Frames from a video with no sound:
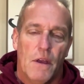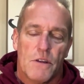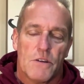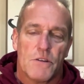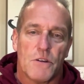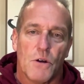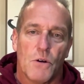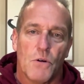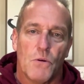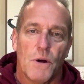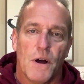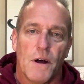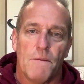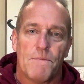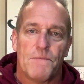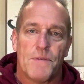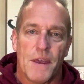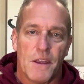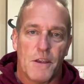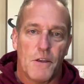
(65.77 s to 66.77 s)

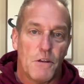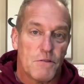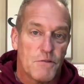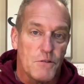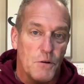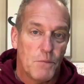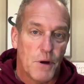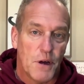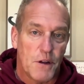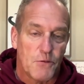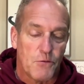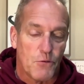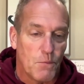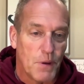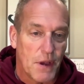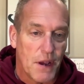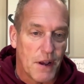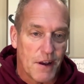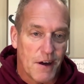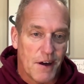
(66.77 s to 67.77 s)
So thank you so much for
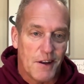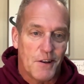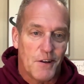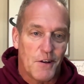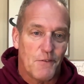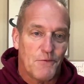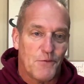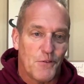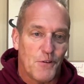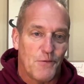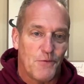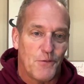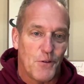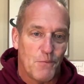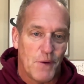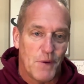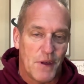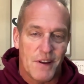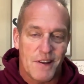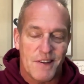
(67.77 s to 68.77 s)
being on here for a
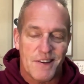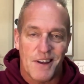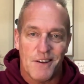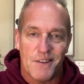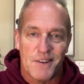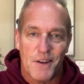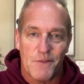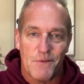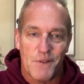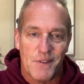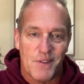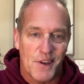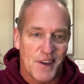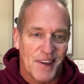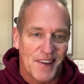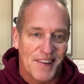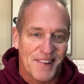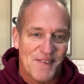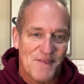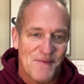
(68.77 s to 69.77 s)
few minutes. How's
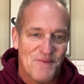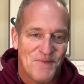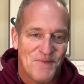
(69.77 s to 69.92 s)
everything?